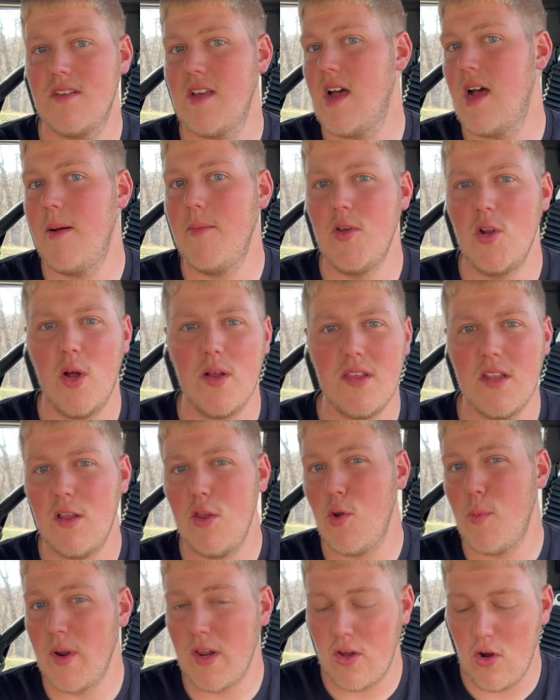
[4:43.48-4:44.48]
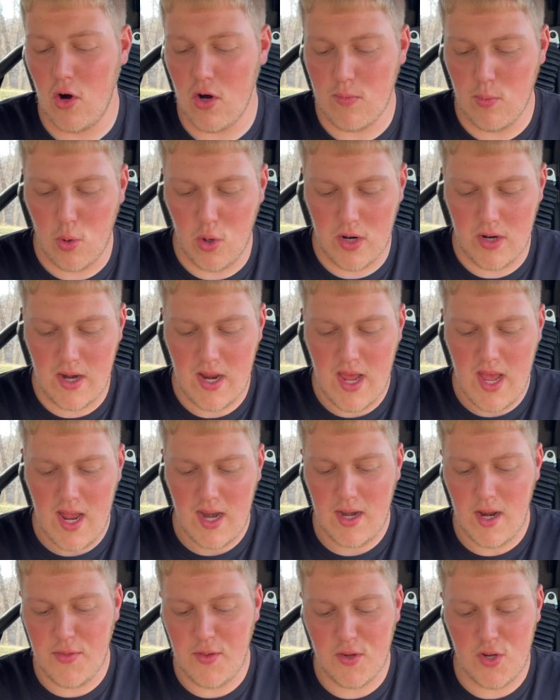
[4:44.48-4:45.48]
Um, you know, I did a little bit of cardboard,
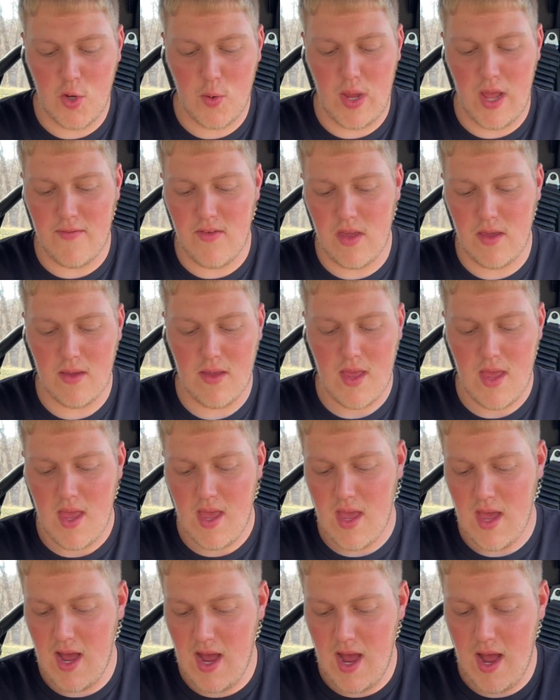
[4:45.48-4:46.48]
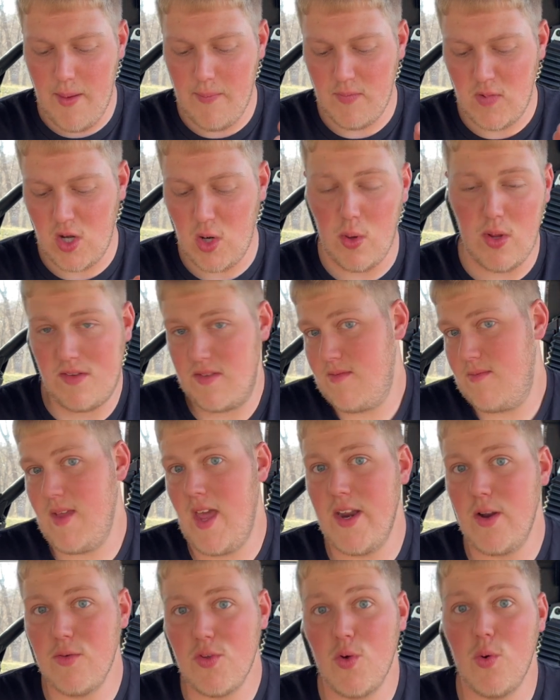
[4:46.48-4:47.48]
nothing too heavy. Um, you know, it's
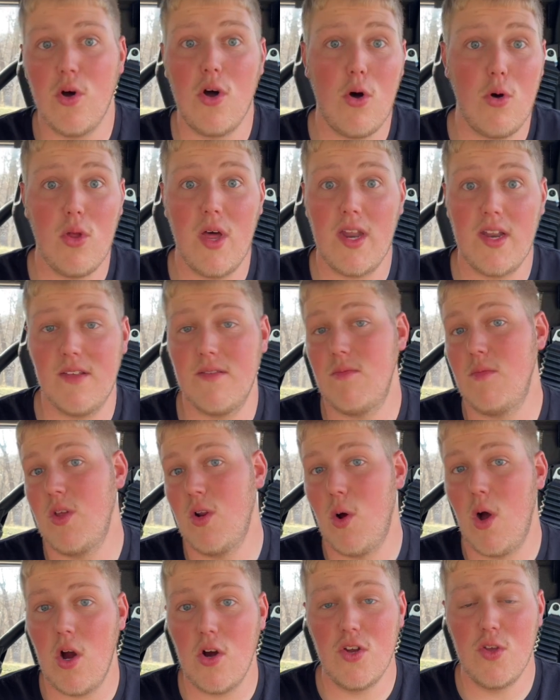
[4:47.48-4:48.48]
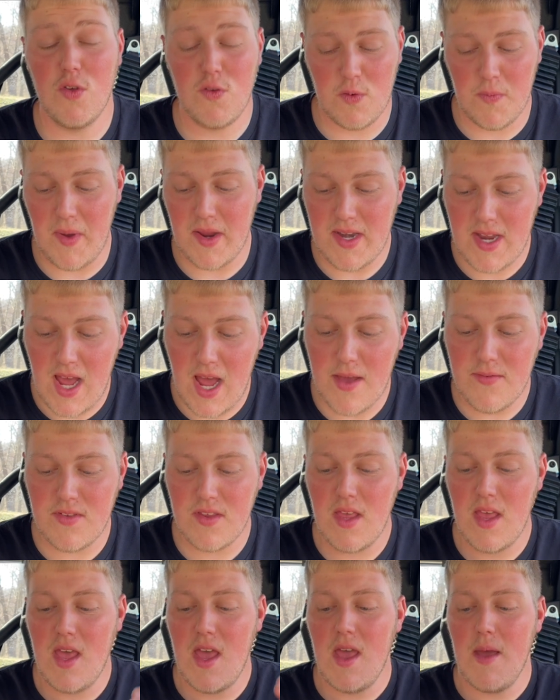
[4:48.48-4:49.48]
I don't do a whole lot of you know hard use with my knives,
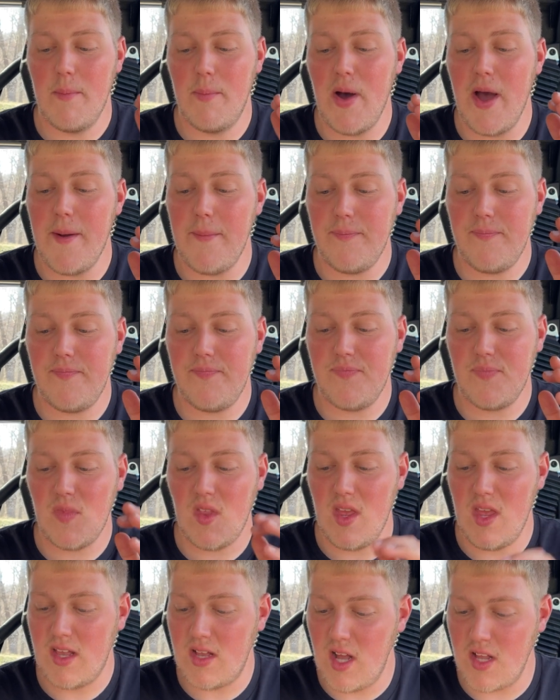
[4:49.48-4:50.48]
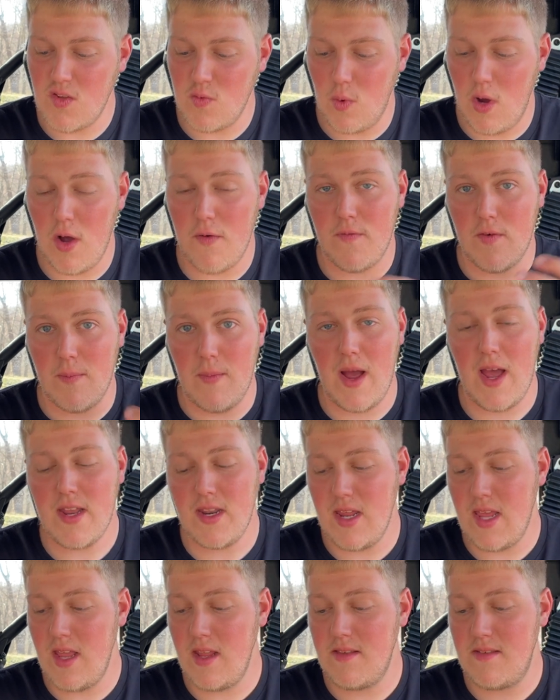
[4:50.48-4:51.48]
but it cuts well for my
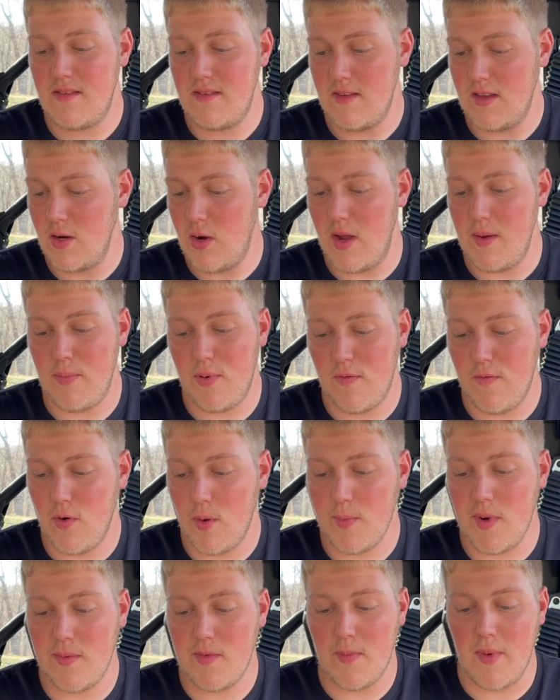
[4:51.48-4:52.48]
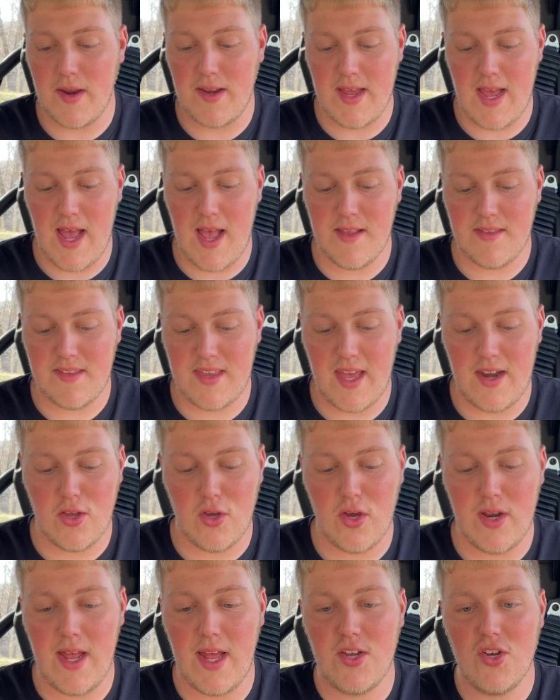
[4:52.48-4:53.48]
needs. You know, I performed up to my tasks, had a
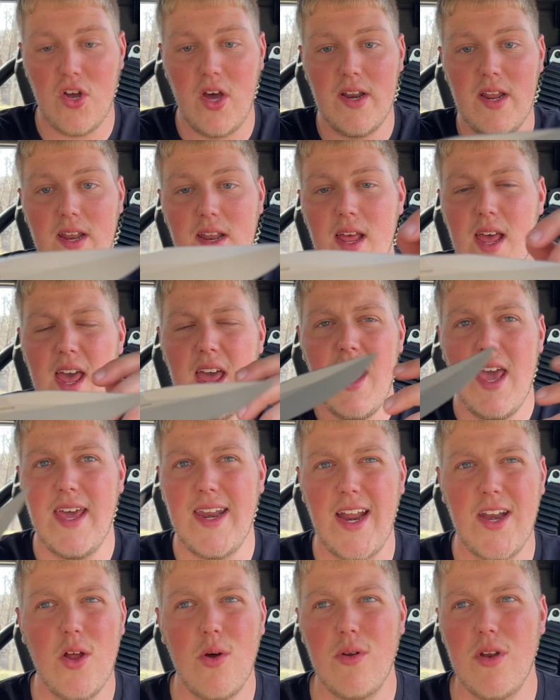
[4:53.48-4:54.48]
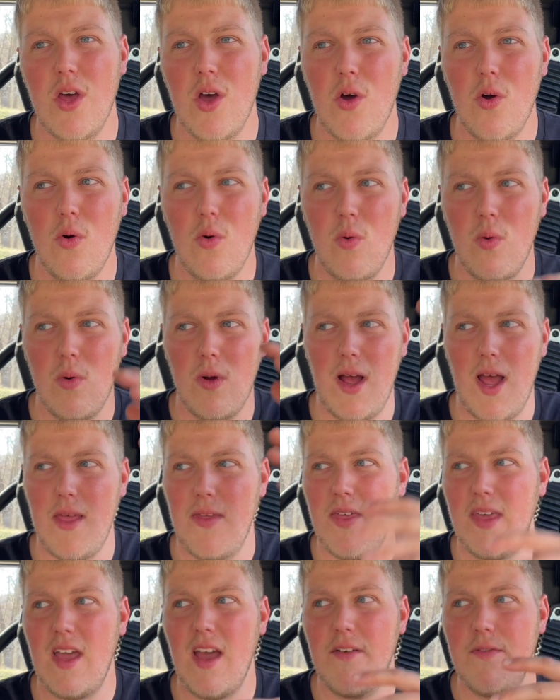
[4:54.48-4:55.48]
good edge on it, and I don't know. I
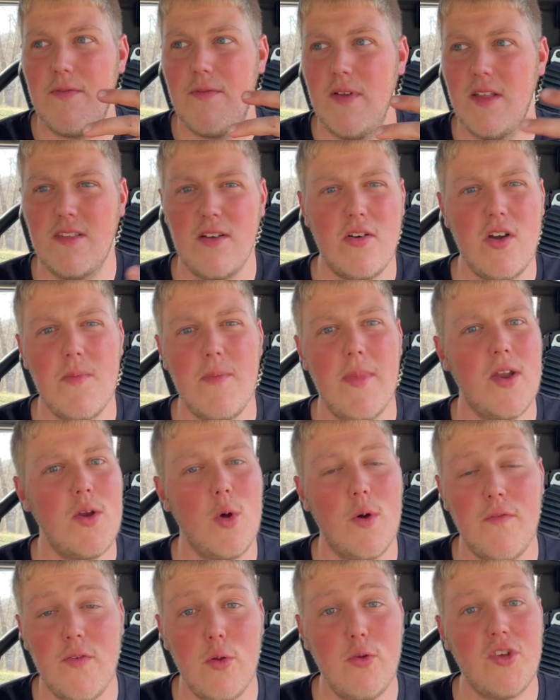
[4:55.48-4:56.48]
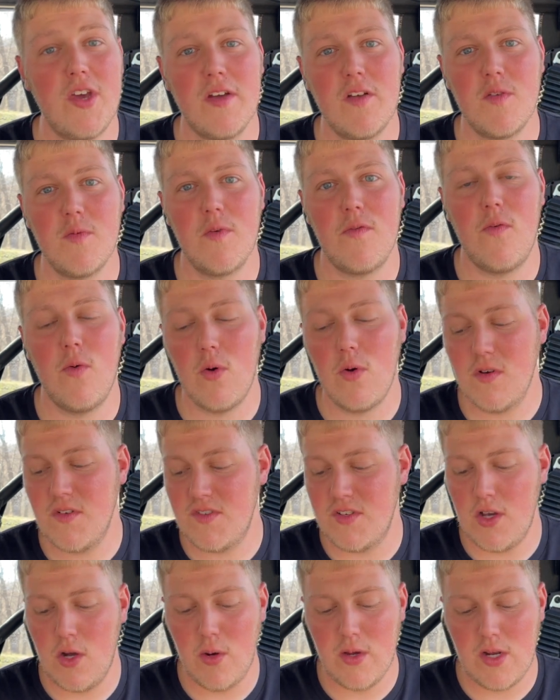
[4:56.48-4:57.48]
think I've it's already been to a few channels before,
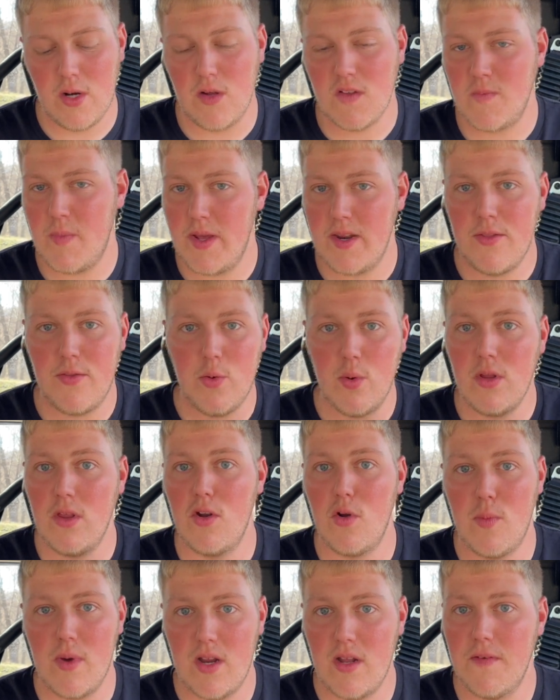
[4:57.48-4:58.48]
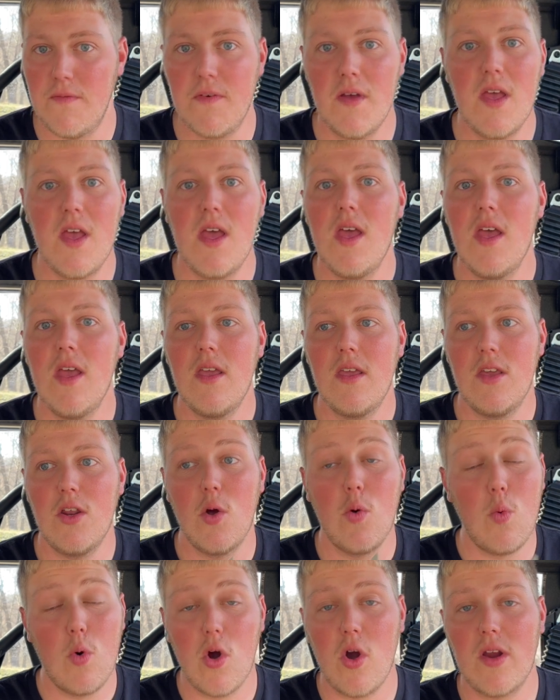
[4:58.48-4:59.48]
so you know it's been through a little bit of, you know,
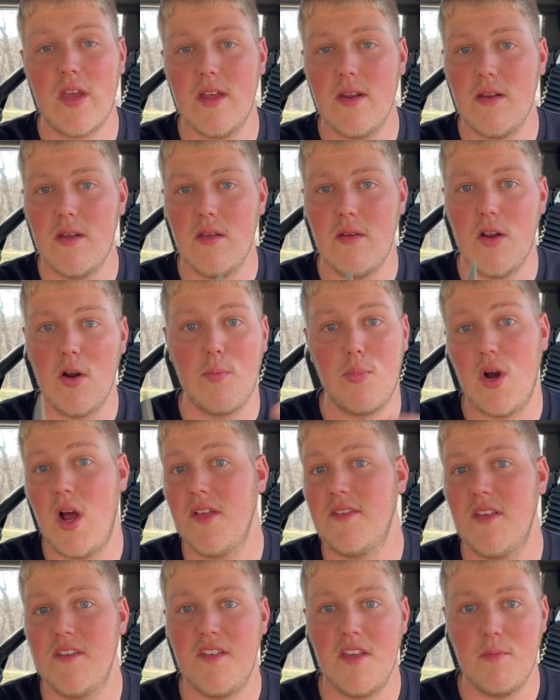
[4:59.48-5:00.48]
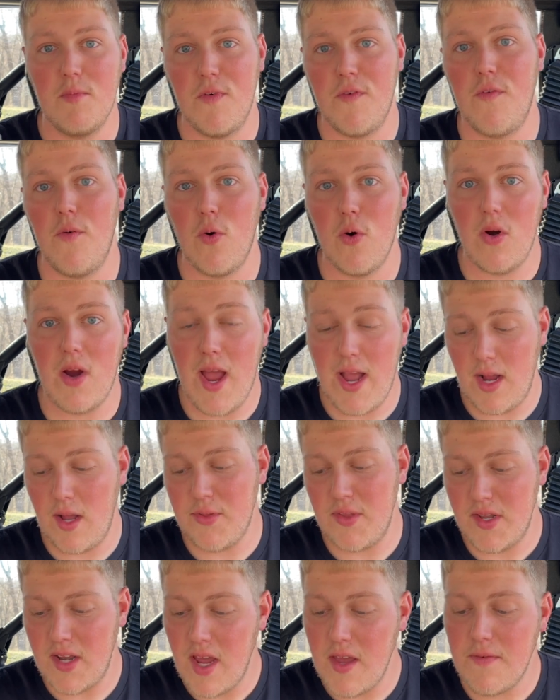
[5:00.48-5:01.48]
work and you know processing before I got
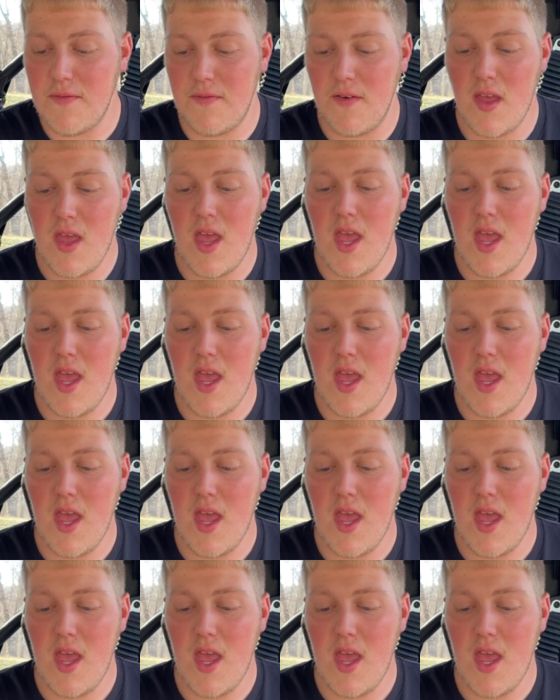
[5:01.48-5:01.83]
the knife.